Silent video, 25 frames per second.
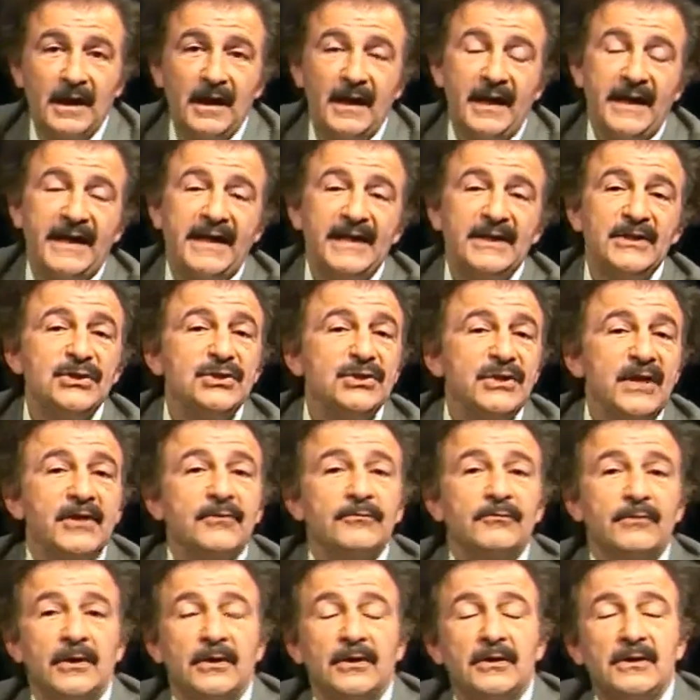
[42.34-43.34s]
In
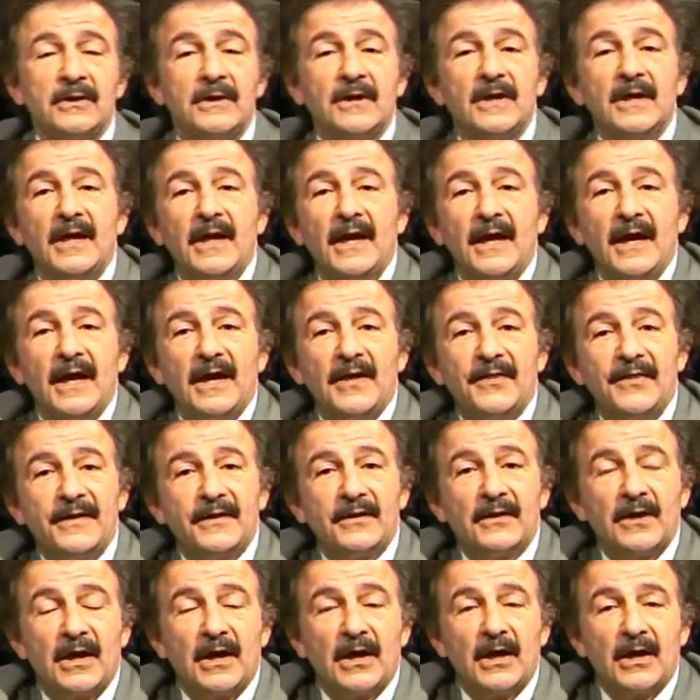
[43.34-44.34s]
general, there
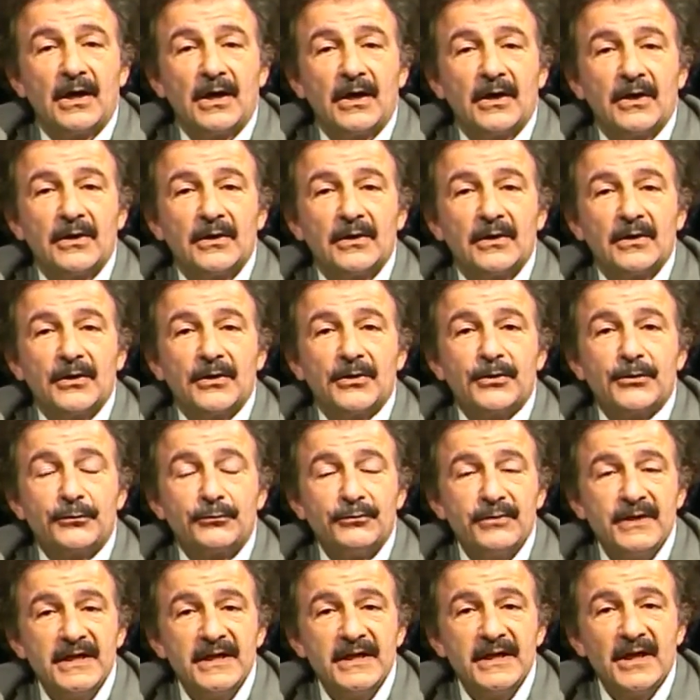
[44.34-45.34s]
are
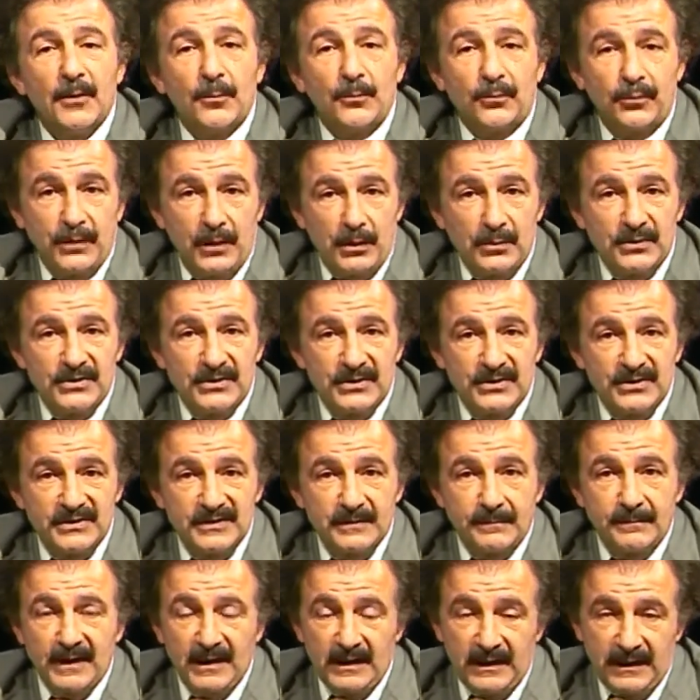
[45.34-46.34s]
three approaches to
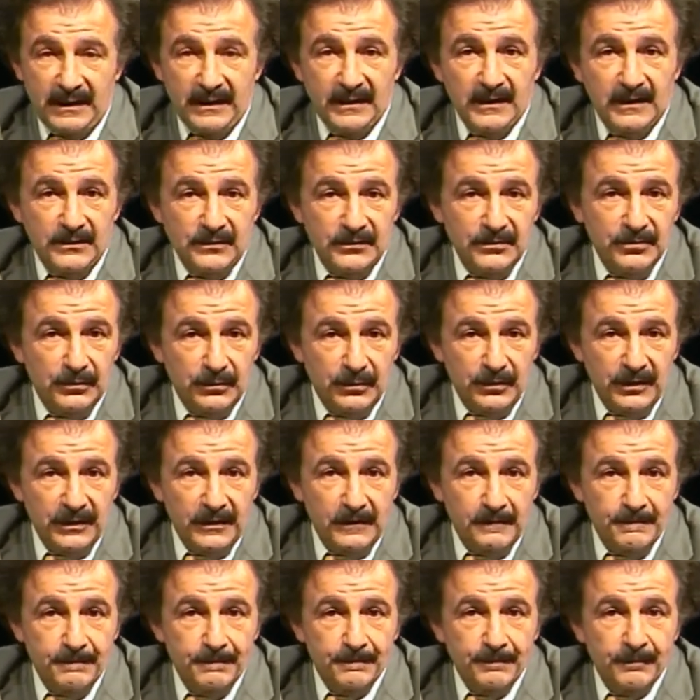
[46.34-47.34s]
body contouring.
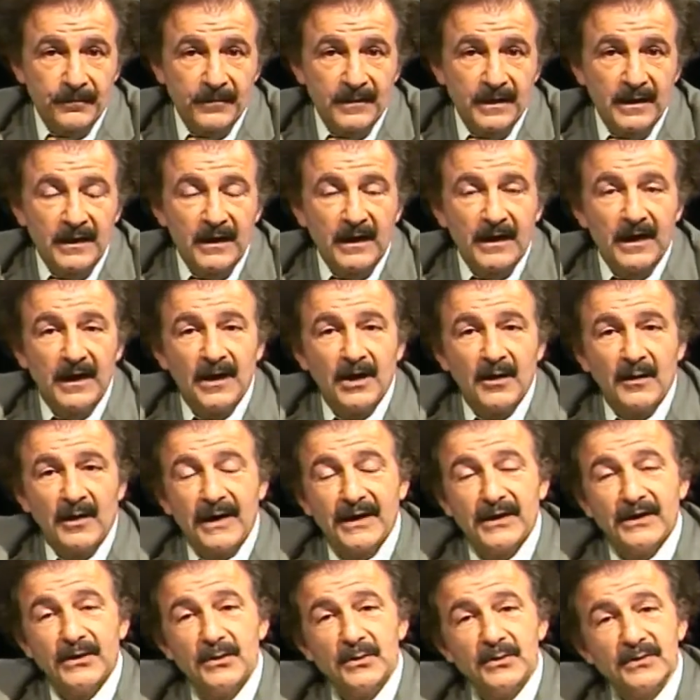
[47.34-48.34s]
I
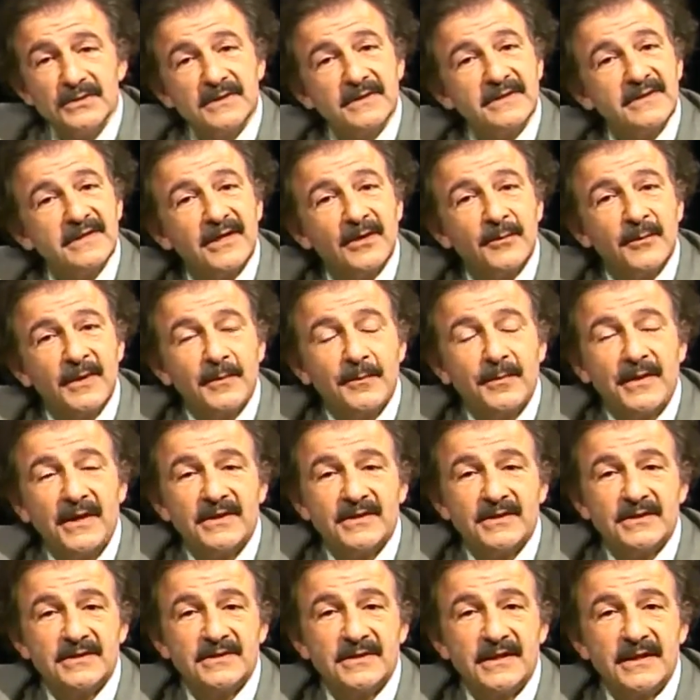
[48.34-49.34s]
used to tell my
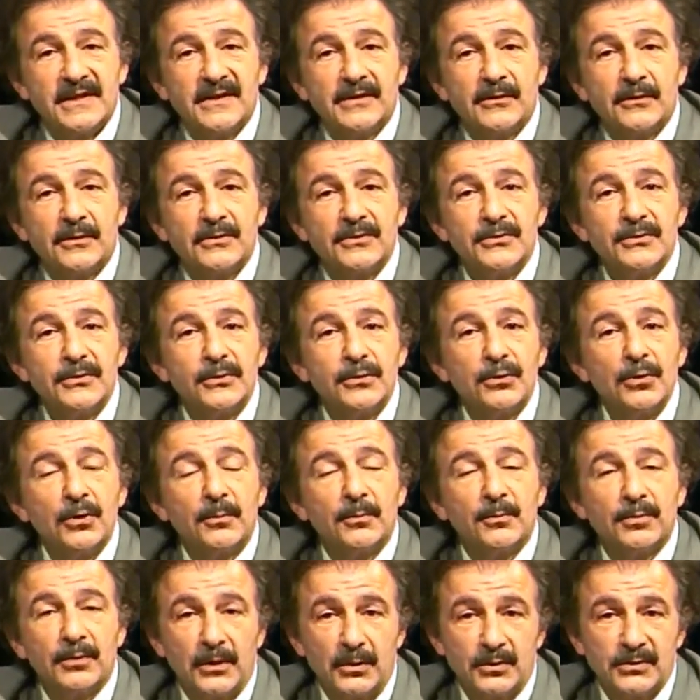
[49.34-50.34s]
patients that there are two
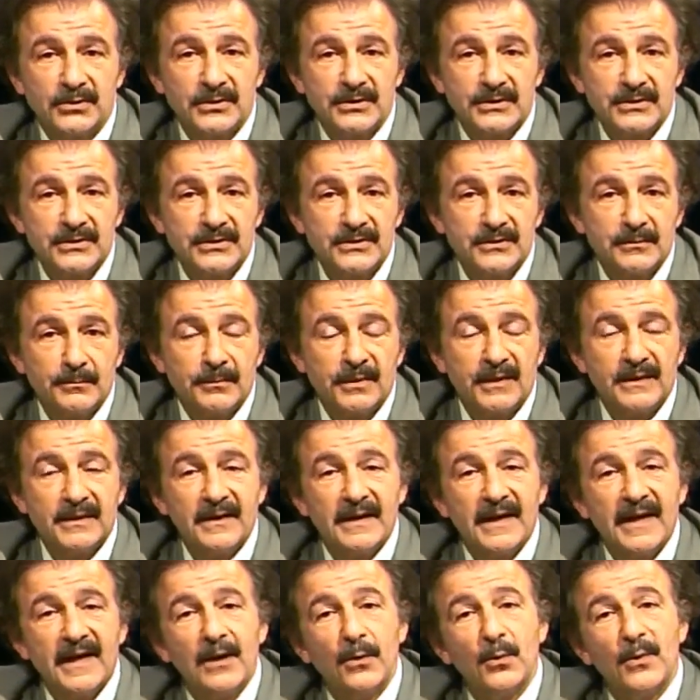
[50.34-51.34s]
approaches, but
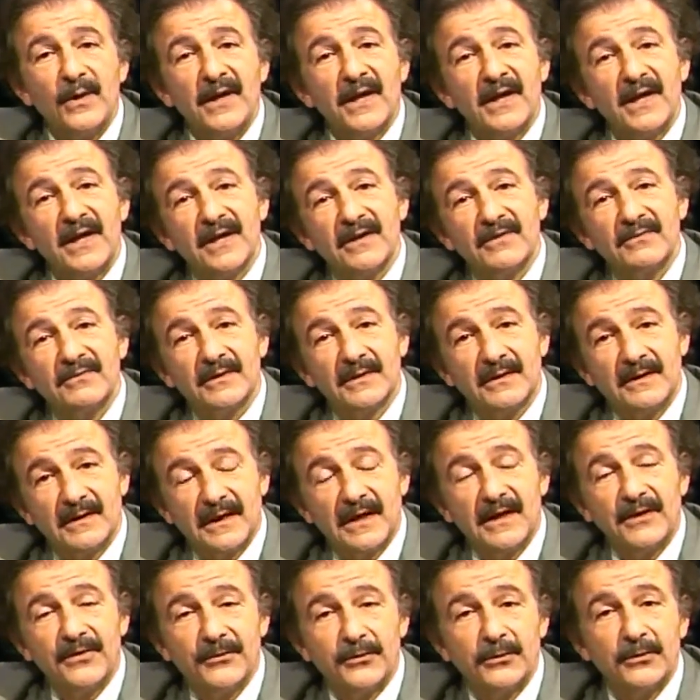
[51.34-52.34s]
now we have
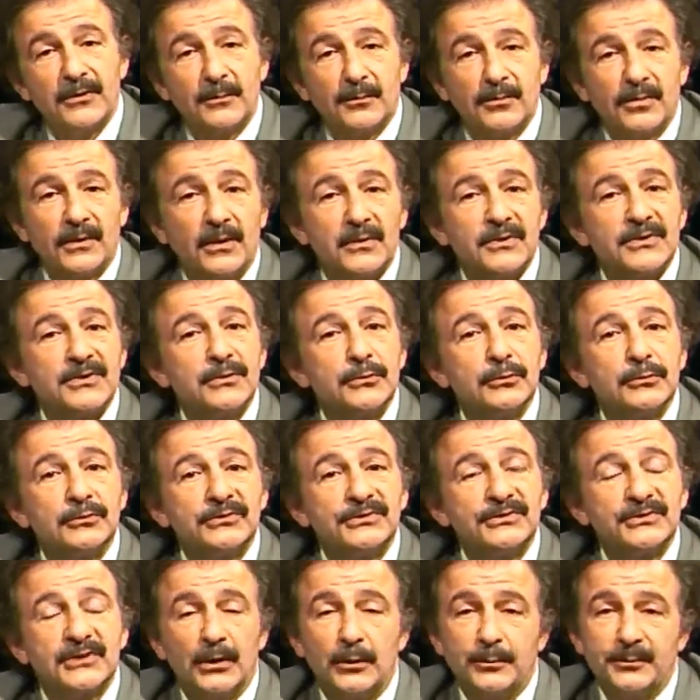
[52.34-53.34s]
a third approach,
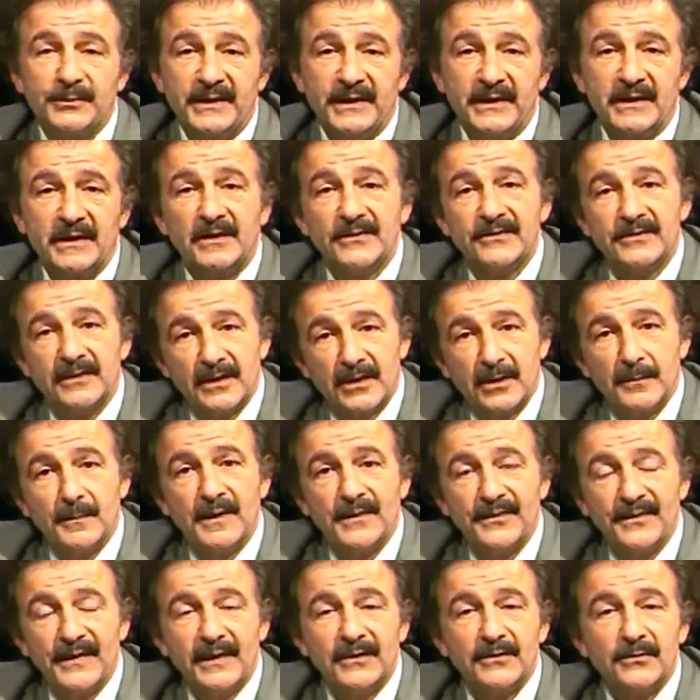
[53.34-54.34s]
CoolSculpting, and I'll talk
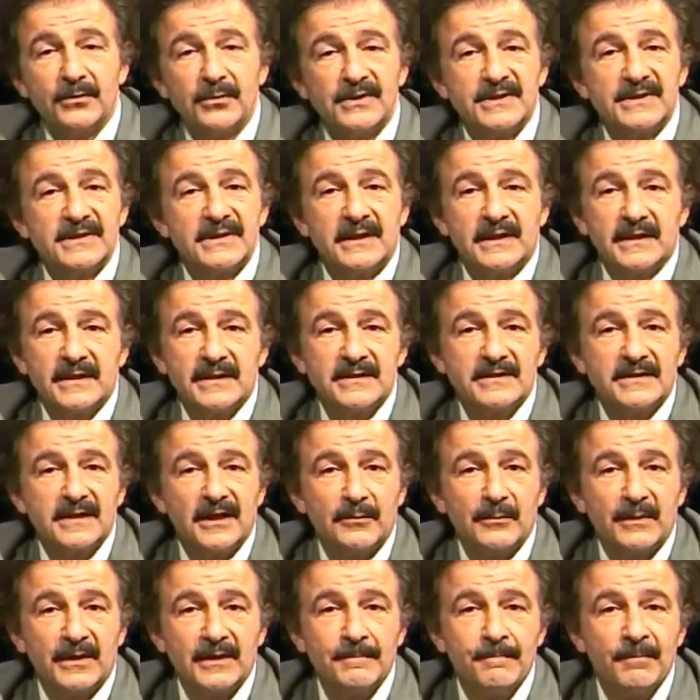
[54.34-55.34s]
about that towards the end of the
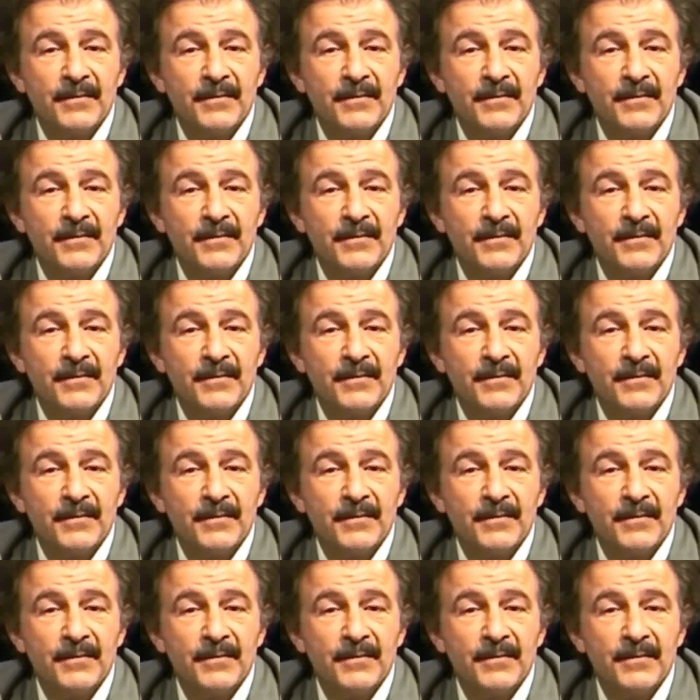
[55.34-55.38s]
segment.